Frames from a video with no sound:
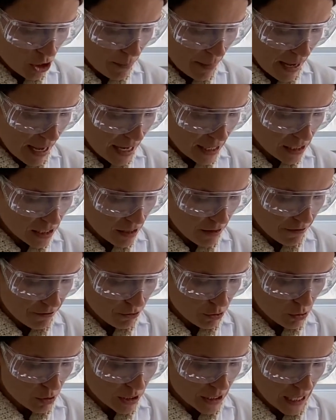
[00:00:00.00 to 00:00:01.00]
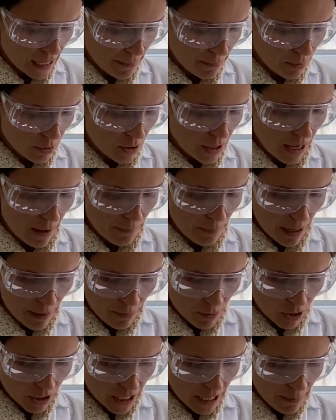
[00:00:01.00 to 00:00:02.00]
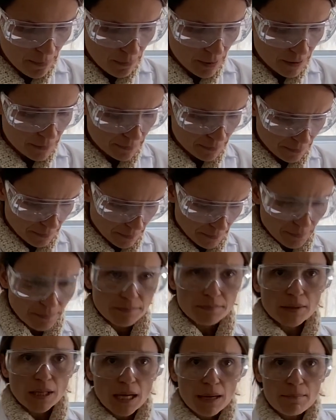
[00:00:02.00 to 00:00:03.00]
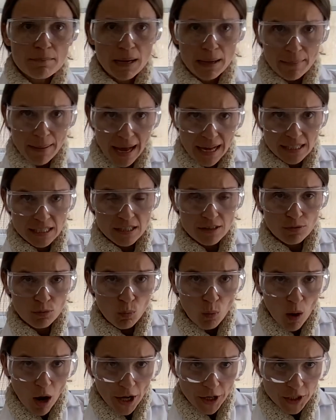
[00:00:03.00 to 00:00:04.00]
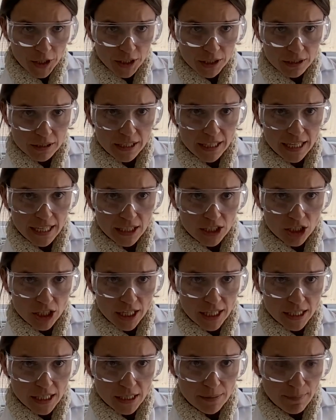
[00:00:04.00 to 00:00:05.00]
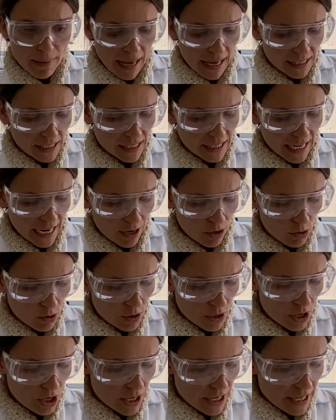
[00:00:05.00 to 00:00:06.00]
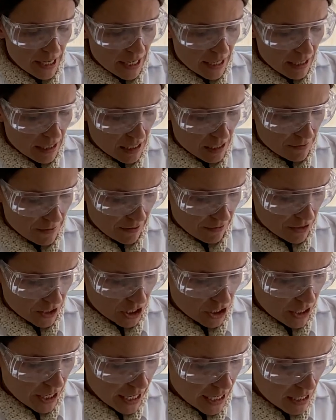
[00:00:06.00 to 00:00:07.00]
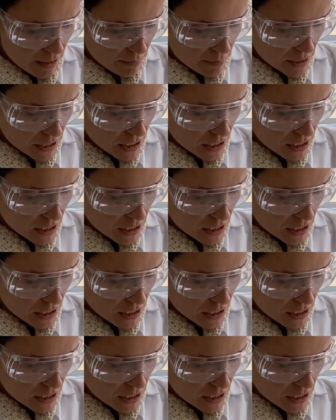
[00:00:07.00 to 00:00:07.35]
mass of food sample and paperclip. My mass of water that I just massed out is 50 grams.